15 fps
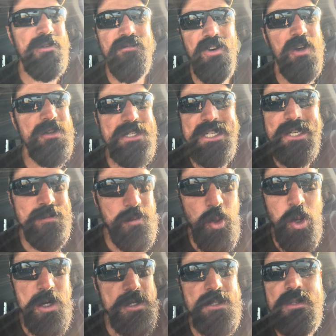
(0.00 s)
volunteer
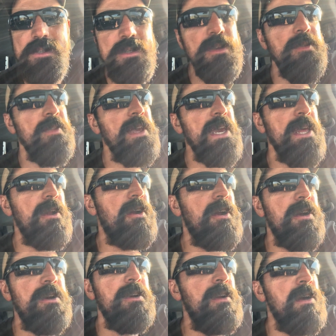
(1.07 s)
boards that
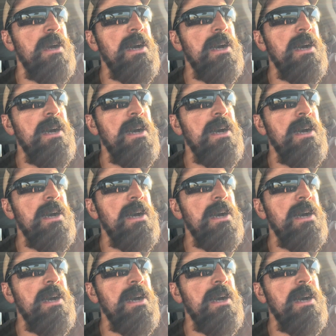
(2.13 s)
are,